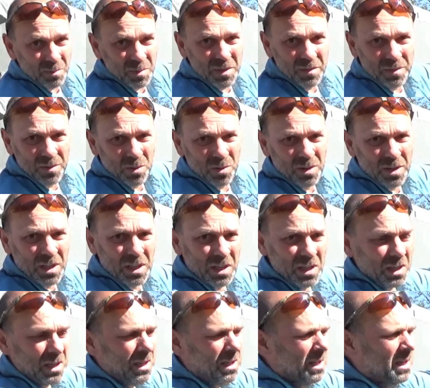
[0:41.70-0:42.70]
before
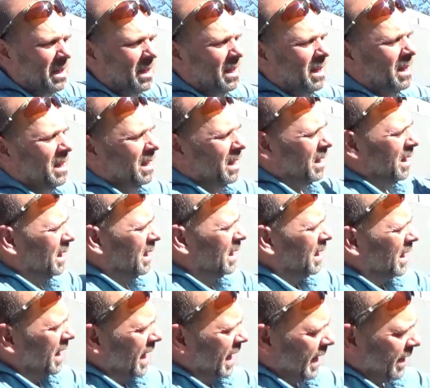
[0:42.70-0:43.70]
he
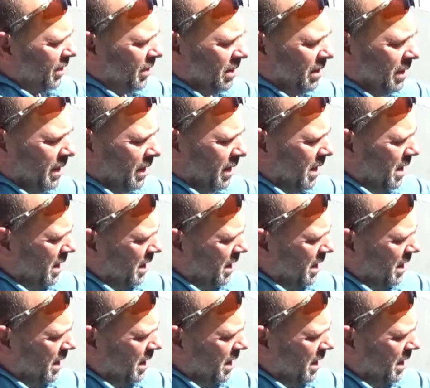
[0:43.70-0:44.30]
actually